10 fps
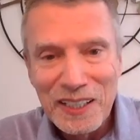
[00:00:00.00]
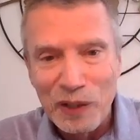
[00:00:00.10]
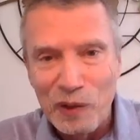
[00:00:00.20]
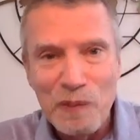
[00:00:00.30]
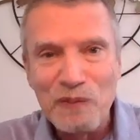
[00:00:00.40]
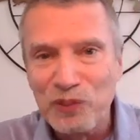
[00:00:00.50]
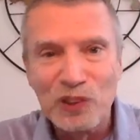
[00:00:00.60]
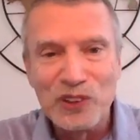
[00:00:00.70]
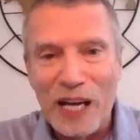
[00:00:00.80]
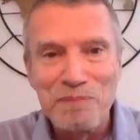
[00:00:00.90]
there would be
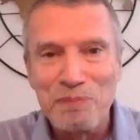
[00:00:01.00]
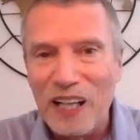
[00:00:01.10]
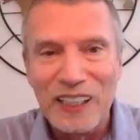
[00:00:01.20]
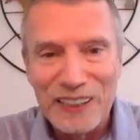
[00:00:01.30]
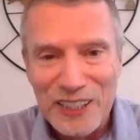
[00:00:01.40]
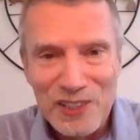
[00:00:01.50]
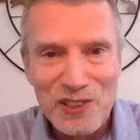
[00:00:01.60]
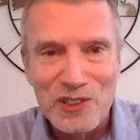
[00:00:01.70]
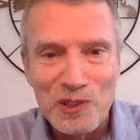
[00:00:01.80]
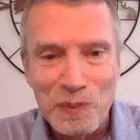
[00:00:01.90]
full-time
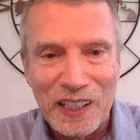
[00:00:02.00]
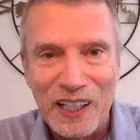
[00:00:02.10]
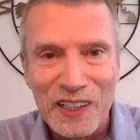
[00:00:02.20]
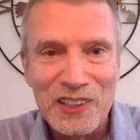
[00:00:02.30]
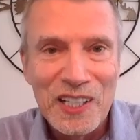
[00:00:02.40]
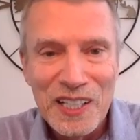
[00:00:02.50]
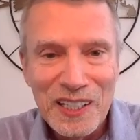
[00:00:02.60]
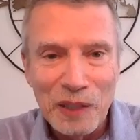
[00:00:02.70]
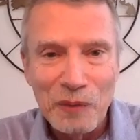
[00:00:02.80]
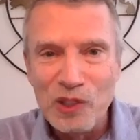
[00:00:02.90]
politicians because
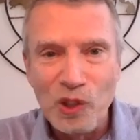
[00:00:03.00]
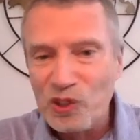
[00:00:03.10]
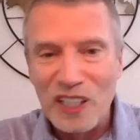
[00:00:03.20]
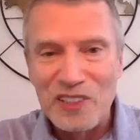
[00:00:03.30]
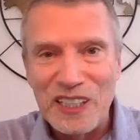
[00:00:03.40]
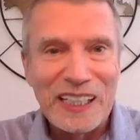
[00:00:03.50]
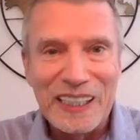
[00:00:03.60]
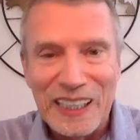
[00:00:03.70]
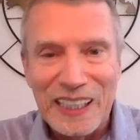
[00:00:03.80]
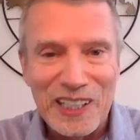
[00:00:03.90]
there was no such thing
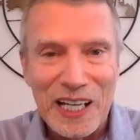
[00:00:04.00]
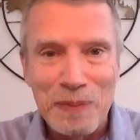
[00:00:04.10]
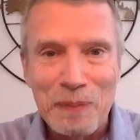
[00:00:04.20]
in their day.